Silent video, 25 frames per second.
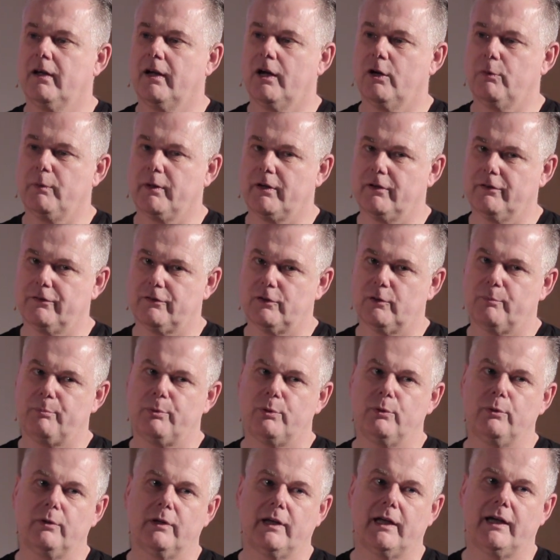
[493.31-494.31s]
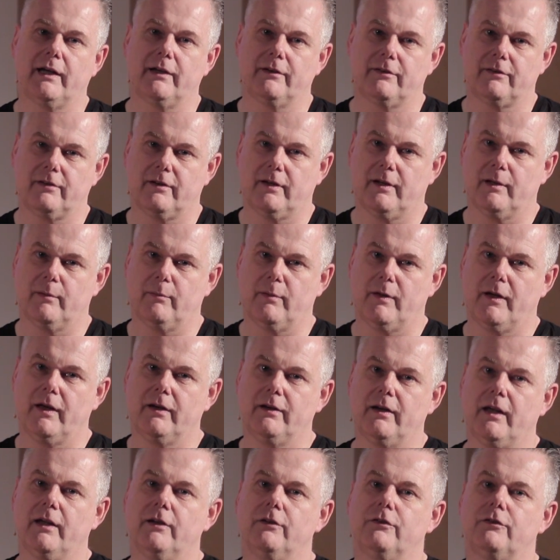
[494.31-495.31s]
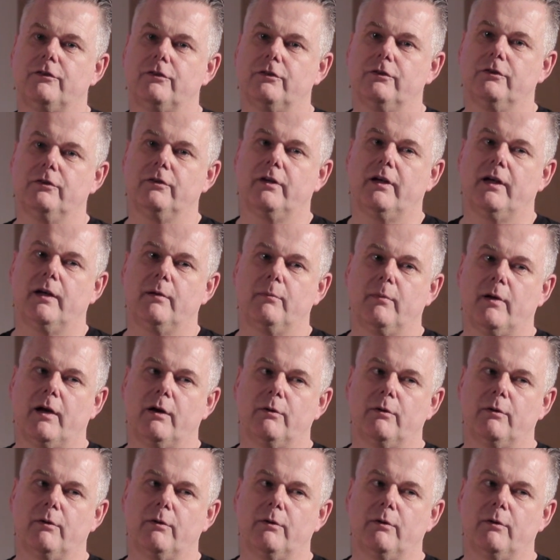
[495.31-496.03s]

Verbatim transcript: how we can sort of pull that um, in, into um,